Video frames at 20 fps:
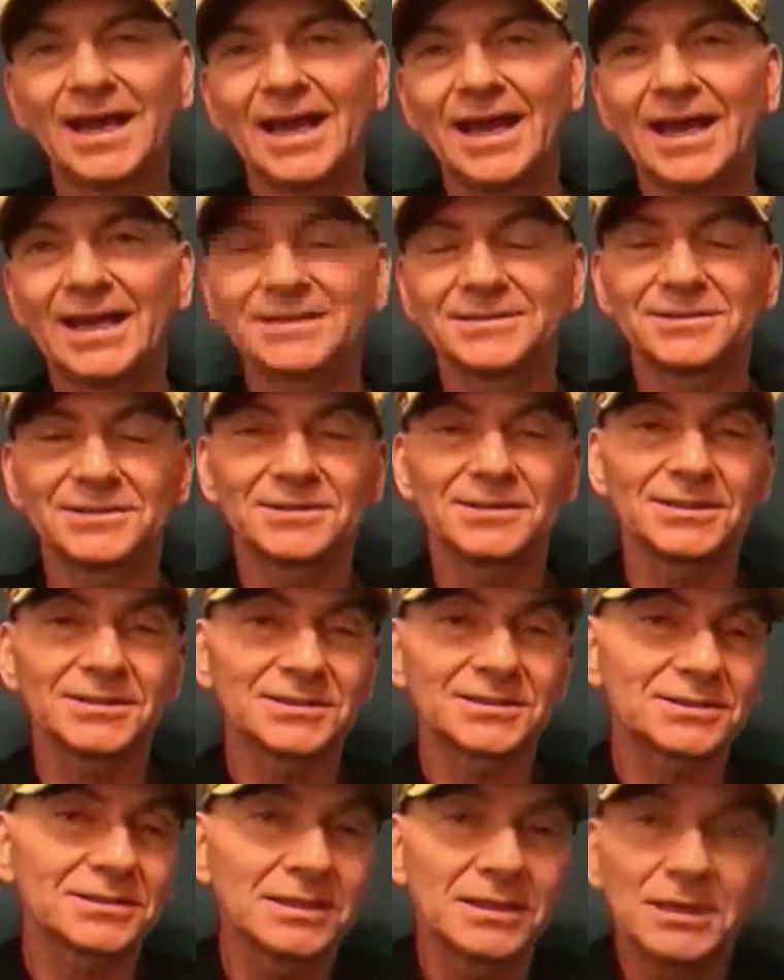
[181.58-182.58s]
the hands of
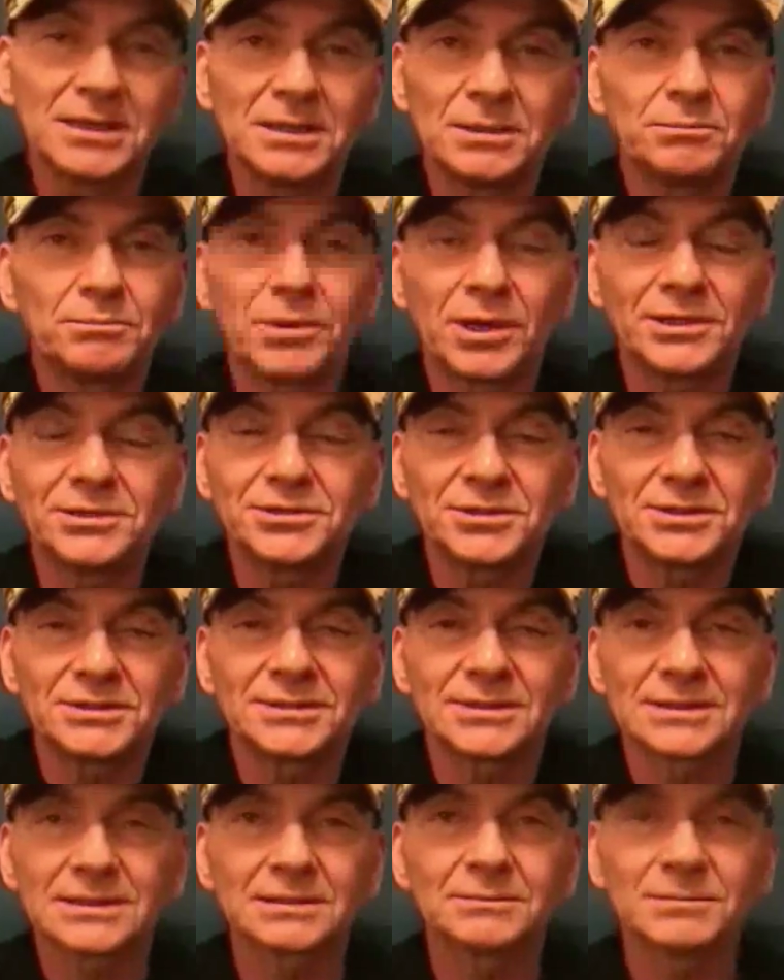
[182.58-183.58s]
this pudgy
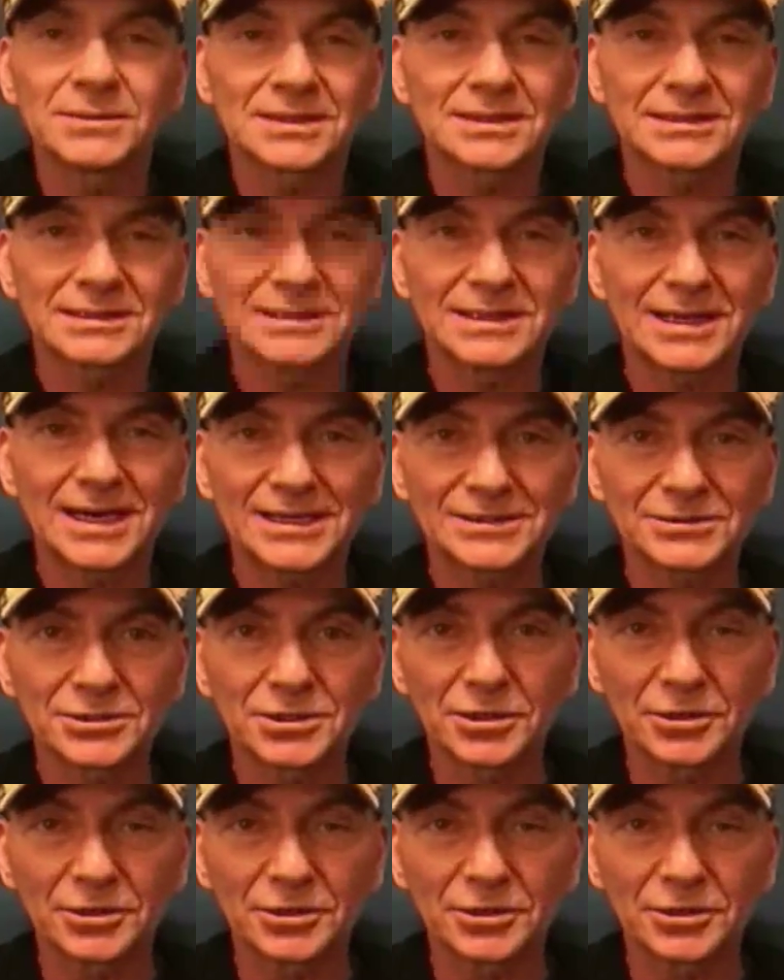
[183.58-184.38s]
little middle-class